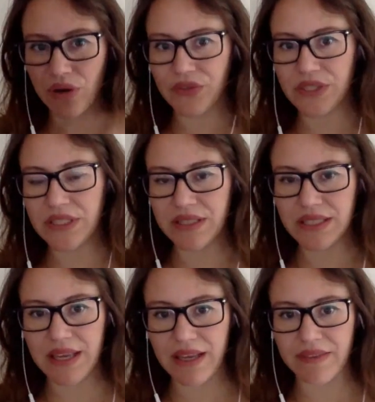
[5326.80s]
if it's in the
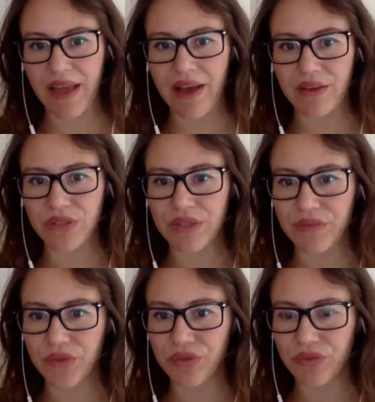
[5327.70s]
second house, the
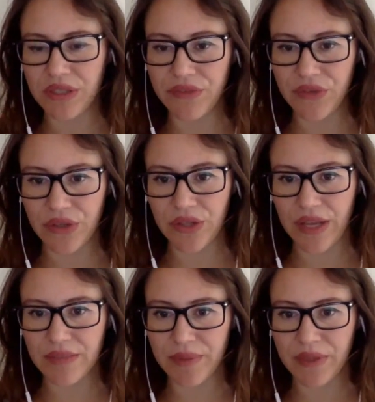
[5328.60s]
moon with difficult
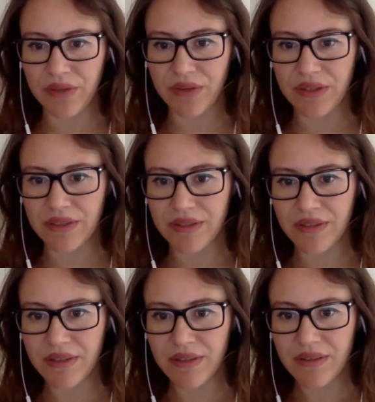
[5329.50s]
aspect Uranus?
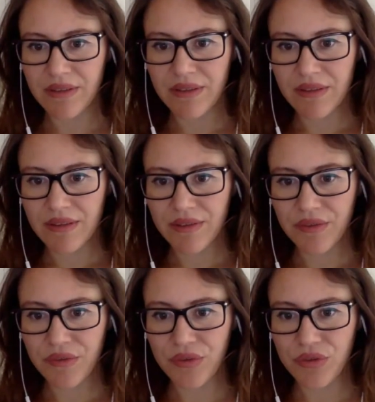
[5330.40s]
What